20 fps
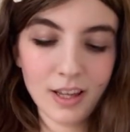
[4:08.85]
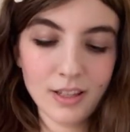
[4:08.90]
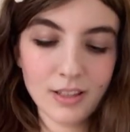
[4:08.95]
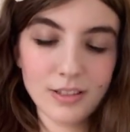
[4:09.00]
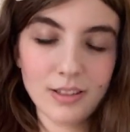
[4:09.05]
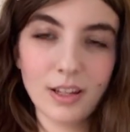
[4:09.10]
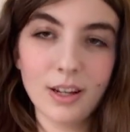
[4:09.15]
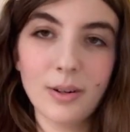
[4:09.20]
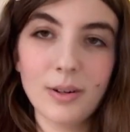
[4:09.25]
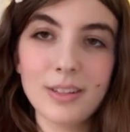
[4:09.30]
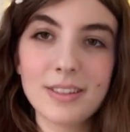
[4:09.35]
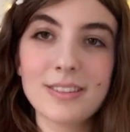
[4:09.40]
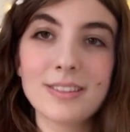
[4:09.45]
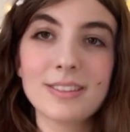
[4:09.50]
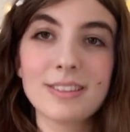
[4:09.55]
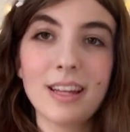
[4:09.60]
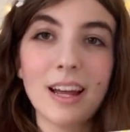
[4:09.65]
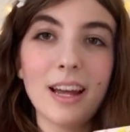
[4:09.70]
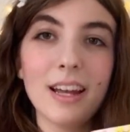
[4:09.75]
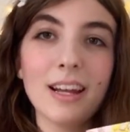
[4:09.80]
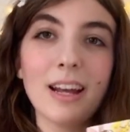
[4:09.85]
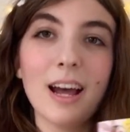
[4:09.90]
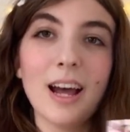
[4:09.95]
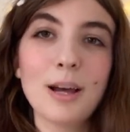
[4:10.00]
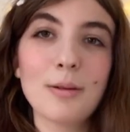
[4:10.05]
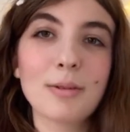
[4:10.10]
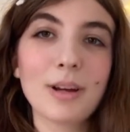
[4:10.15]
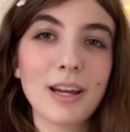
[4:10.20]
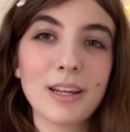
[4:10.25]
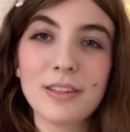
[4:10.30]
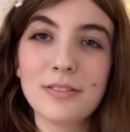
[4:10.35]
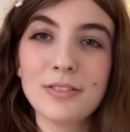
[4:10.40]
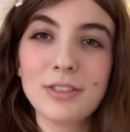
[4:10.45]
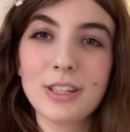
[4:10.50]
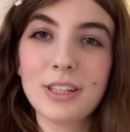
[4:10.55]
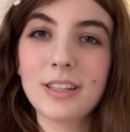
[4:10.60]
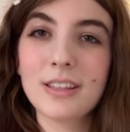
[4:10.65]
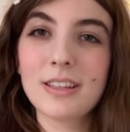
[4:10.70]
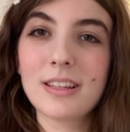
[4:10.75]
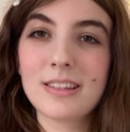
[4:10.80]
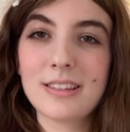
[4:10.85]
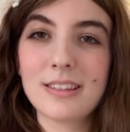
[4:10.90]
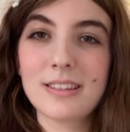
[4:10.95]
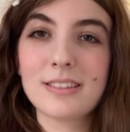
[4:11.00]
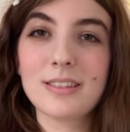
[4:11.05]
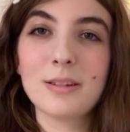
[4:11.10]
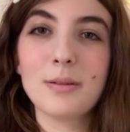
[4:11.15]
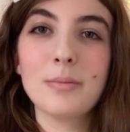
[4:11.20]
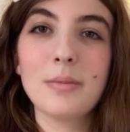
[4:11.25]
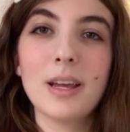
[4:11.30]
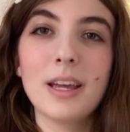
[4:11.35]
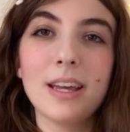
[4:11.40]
So instead, I'm kind of cheating the system